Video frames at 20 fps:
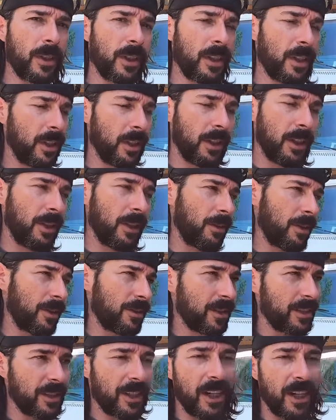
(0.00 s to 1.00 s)
I'll
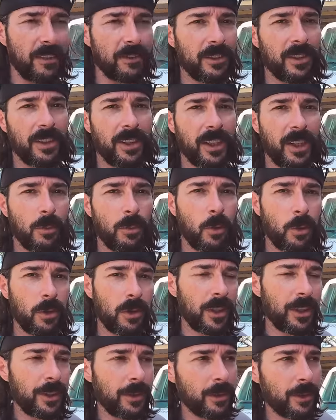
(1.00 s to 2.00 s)
have to dive into that
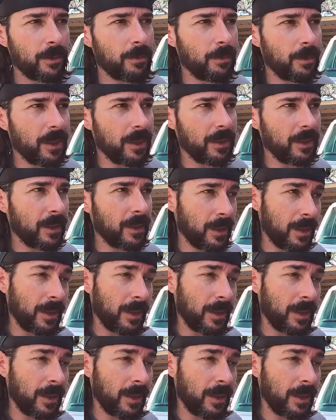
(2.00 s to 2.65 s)
more later, but